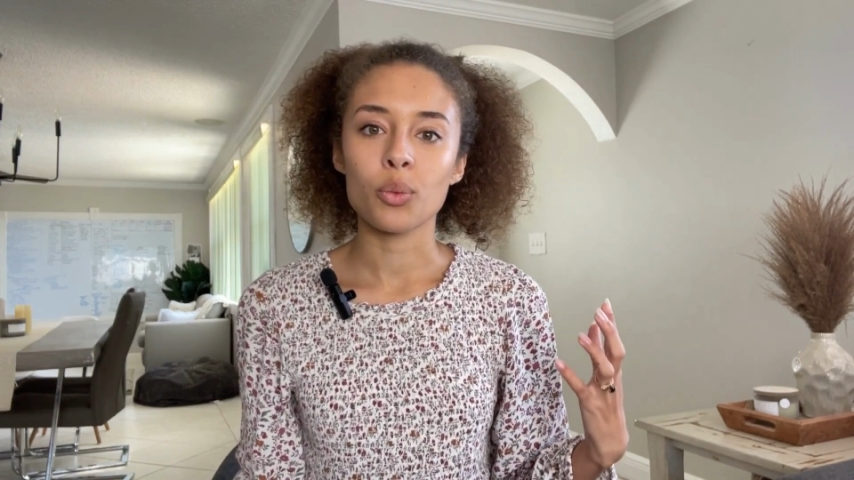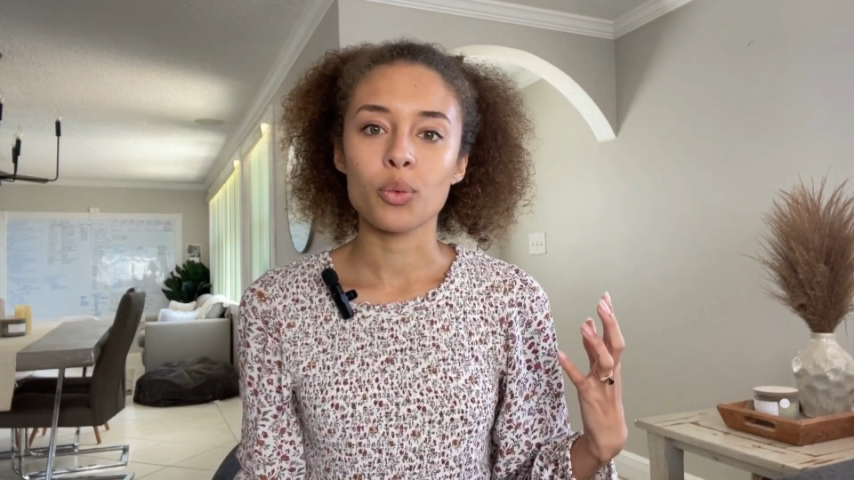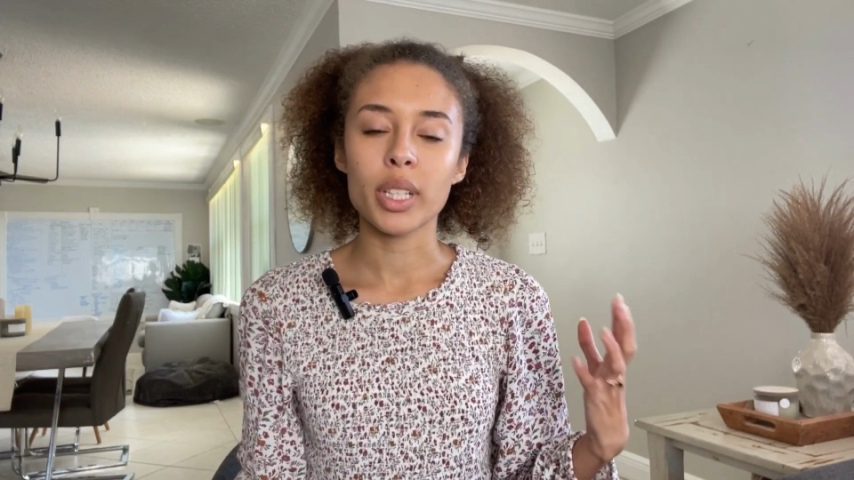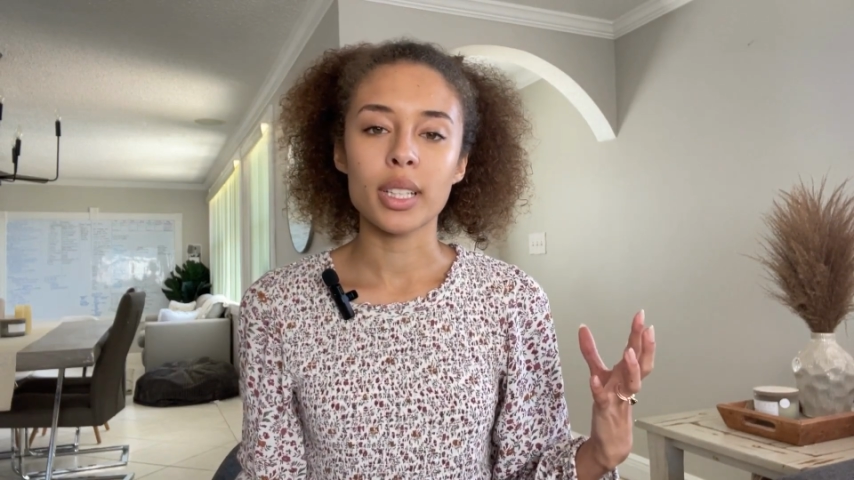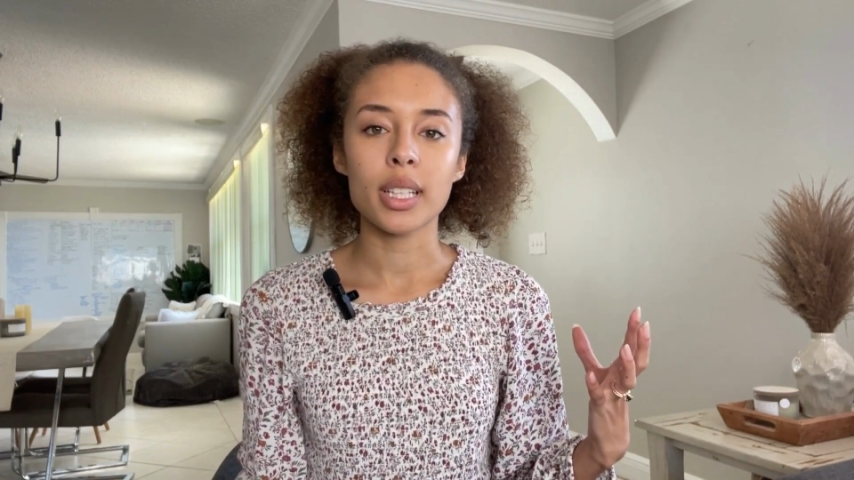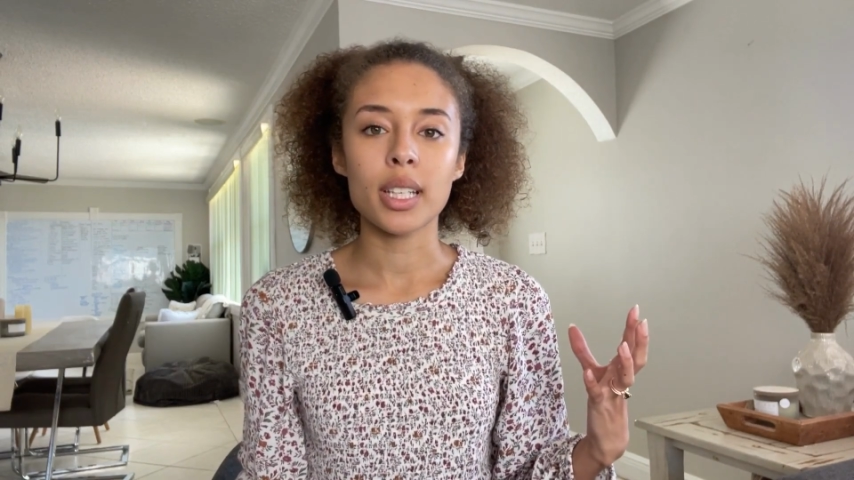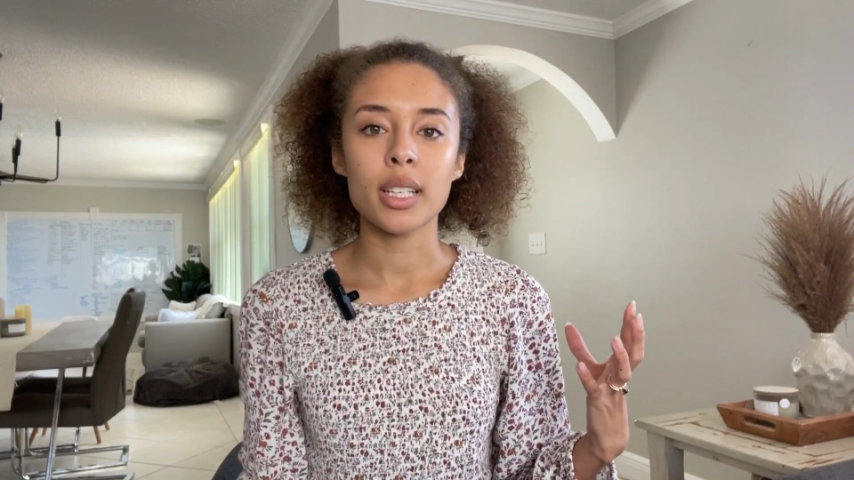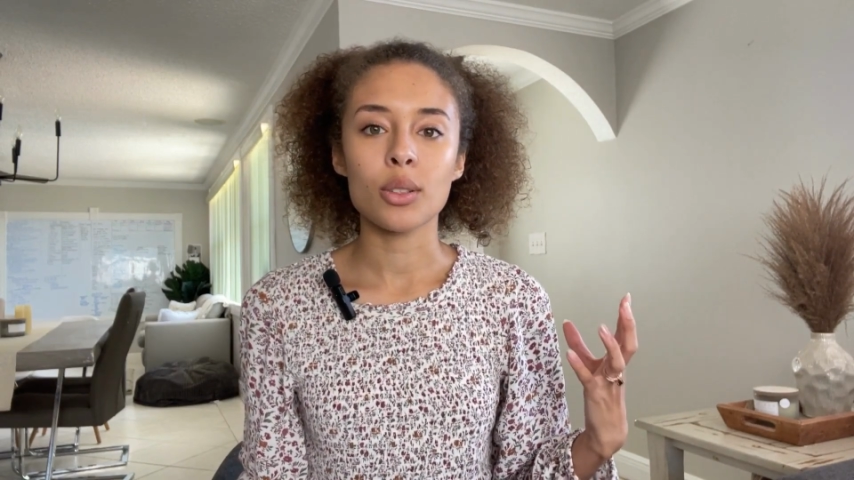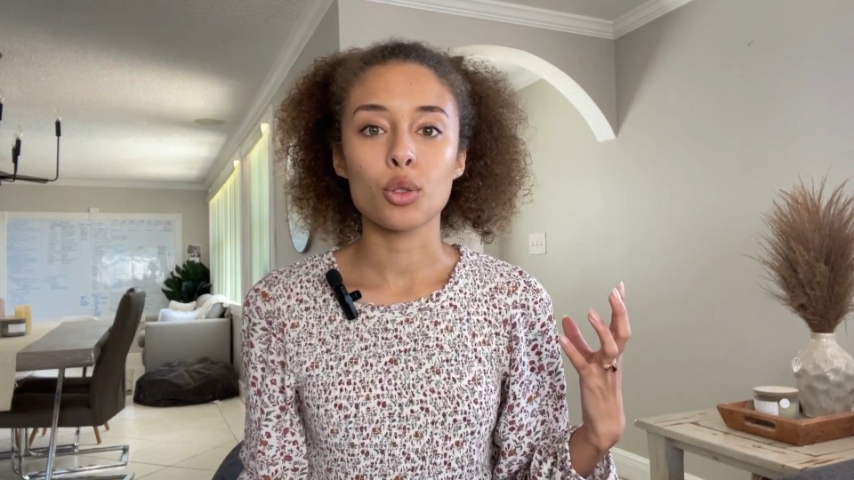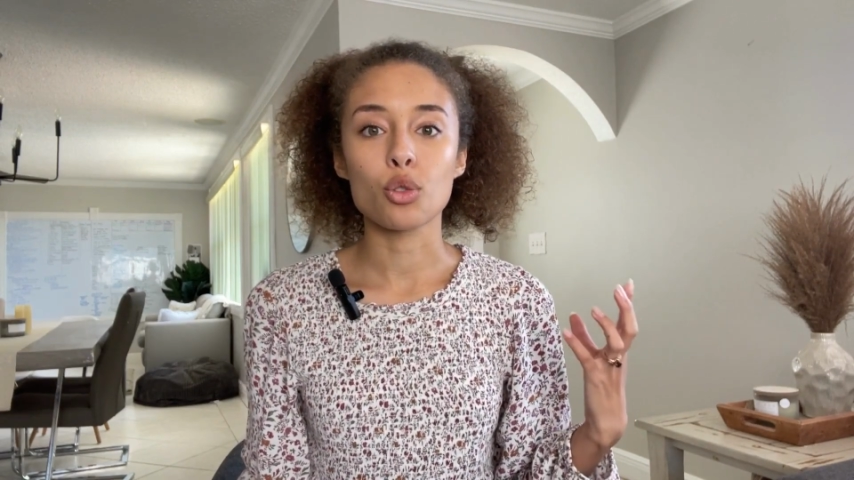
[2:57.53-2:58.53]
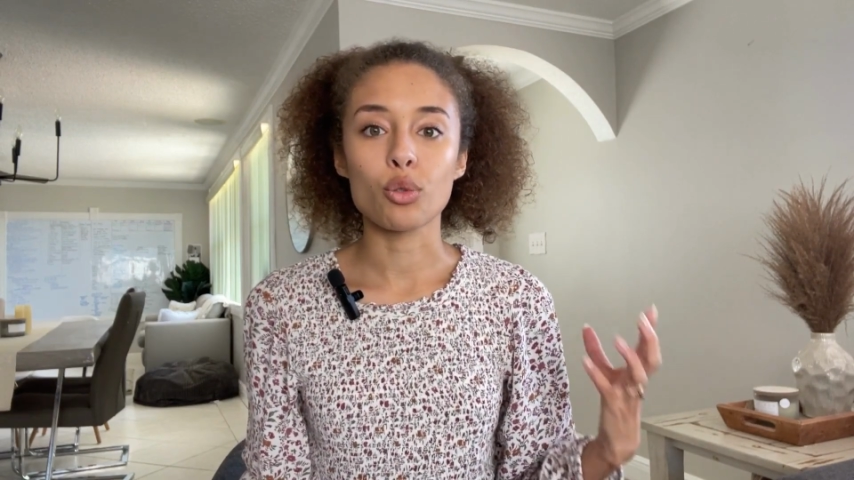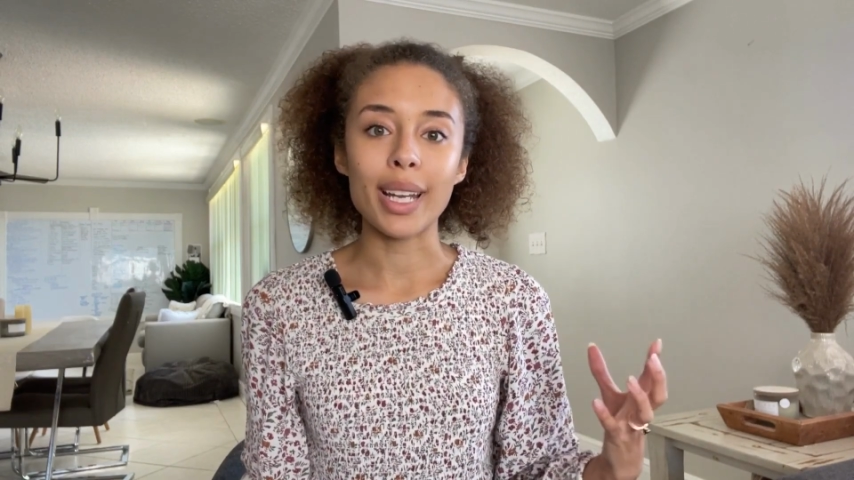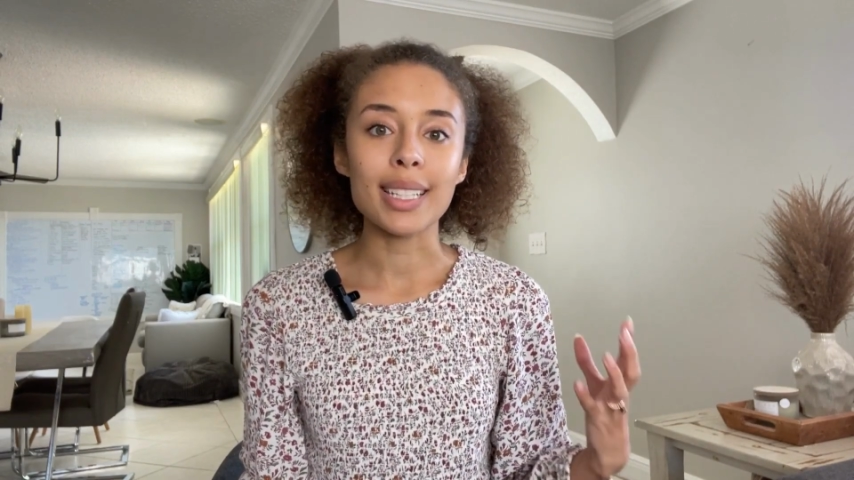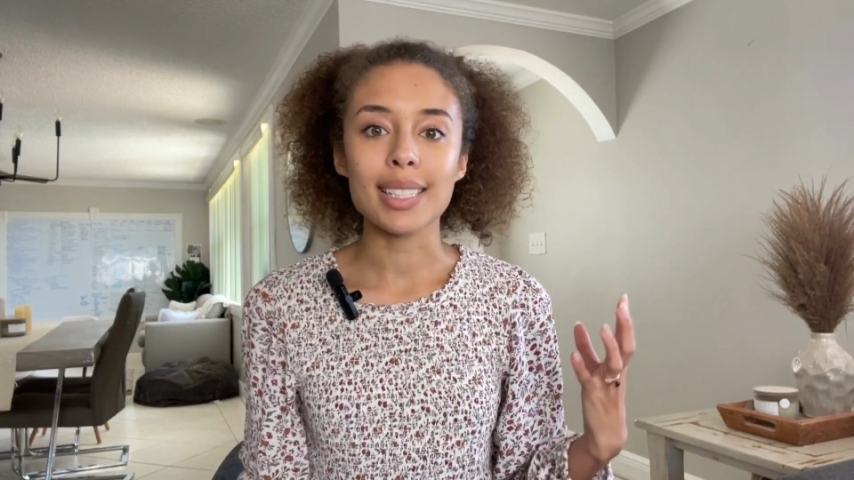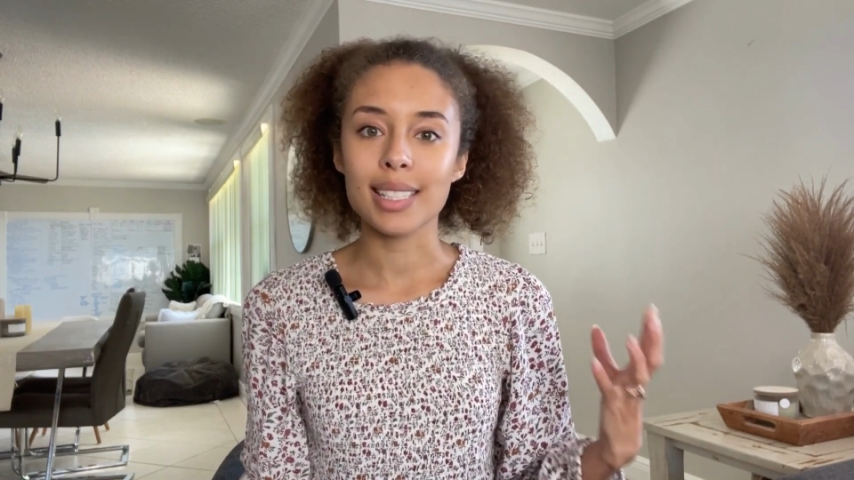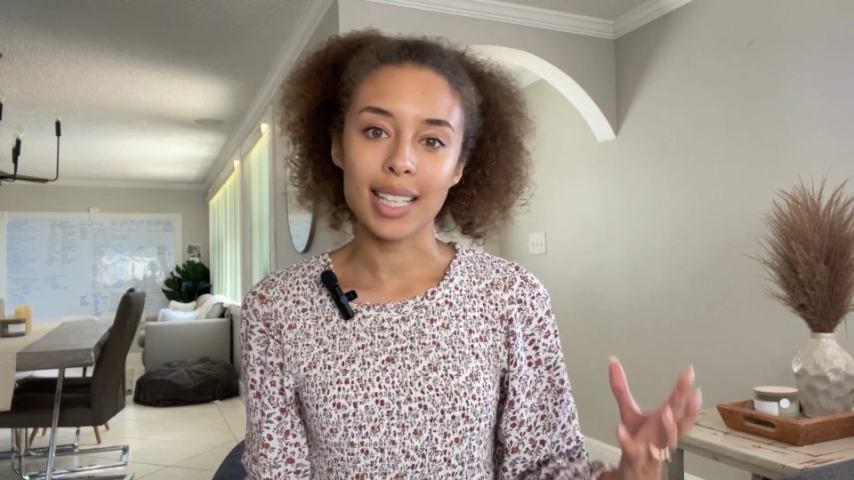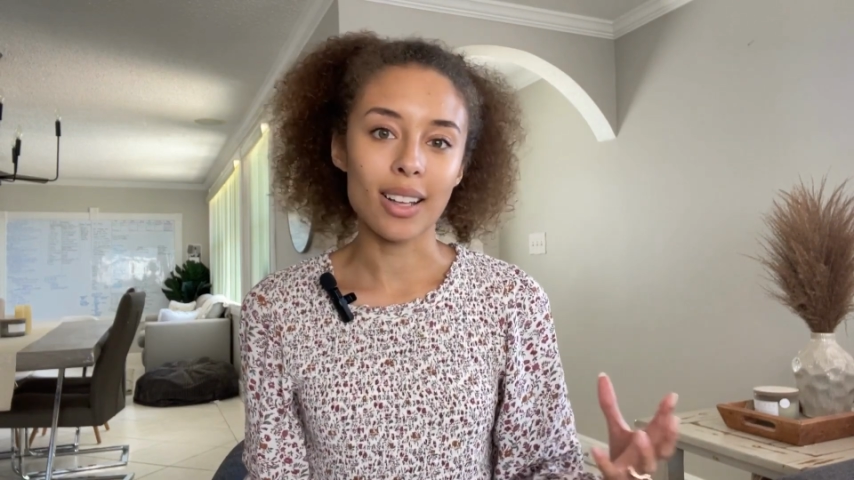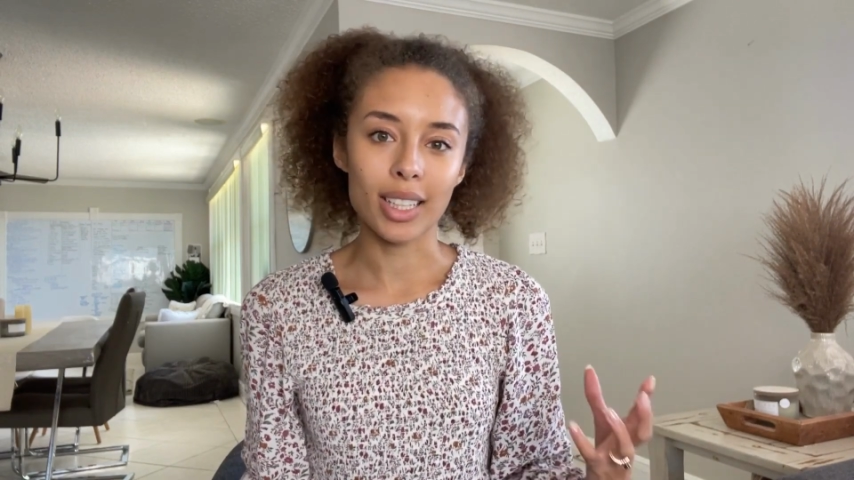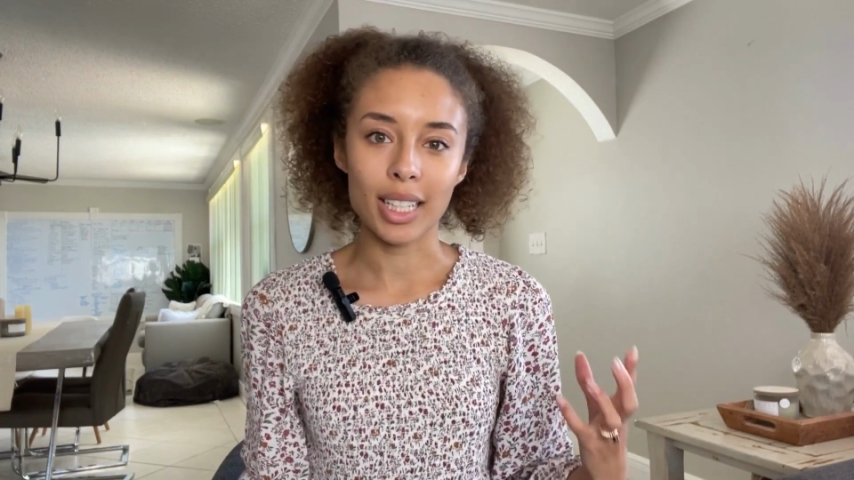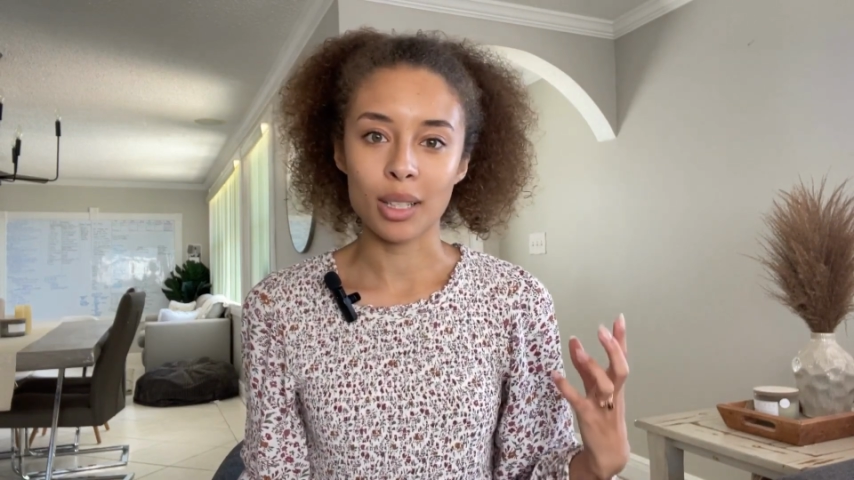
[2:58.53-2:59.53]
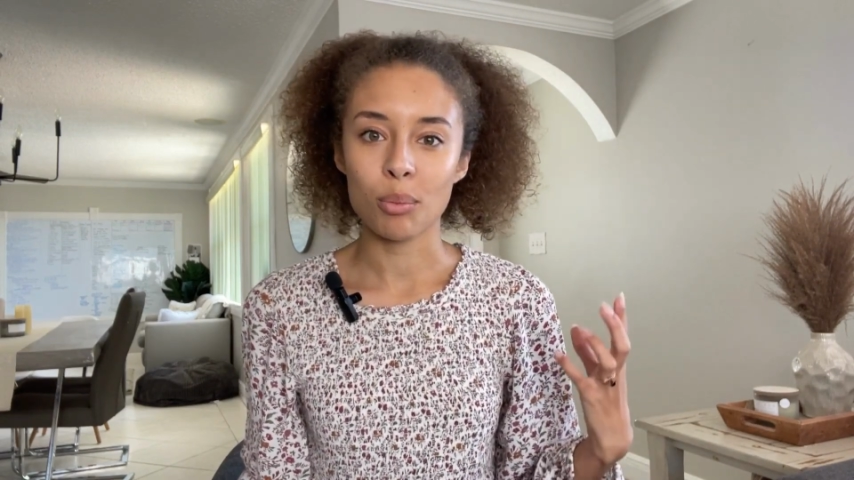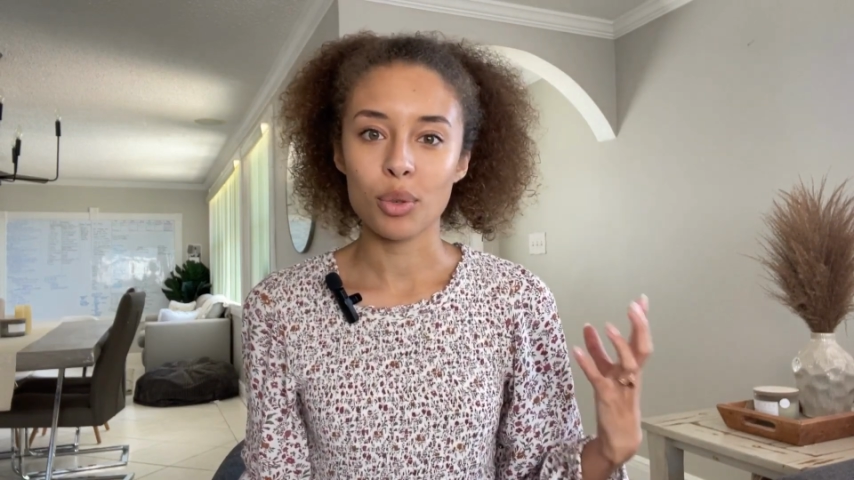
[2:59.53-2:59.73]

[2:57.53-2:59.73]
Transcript: really great selling